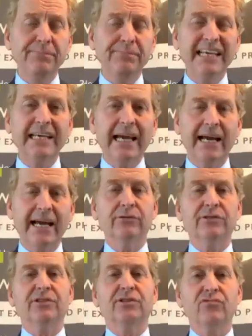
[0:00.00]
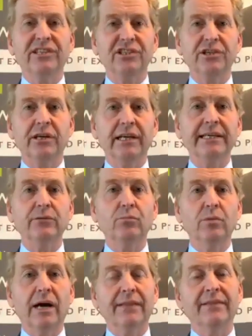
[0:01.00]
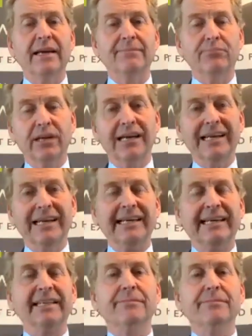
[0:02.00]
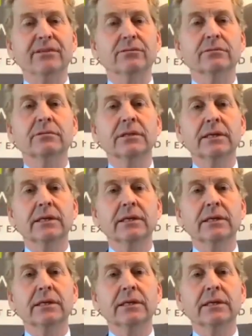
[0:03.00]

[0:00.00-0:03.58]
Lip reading: big houses originally, and they put a link in the middle.